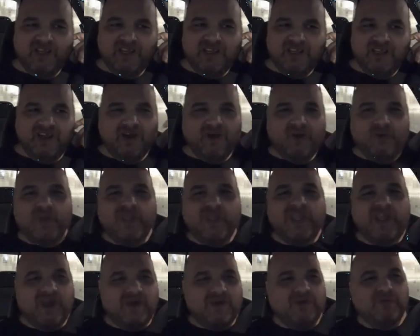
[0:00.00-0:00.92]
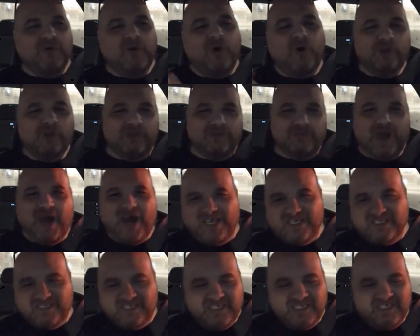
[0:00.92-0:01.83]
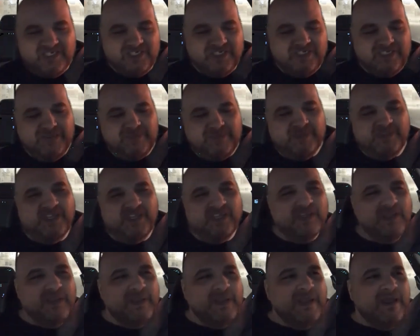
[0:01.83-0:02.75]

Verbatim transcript: you know, we got we're holding them hostage and type of thing,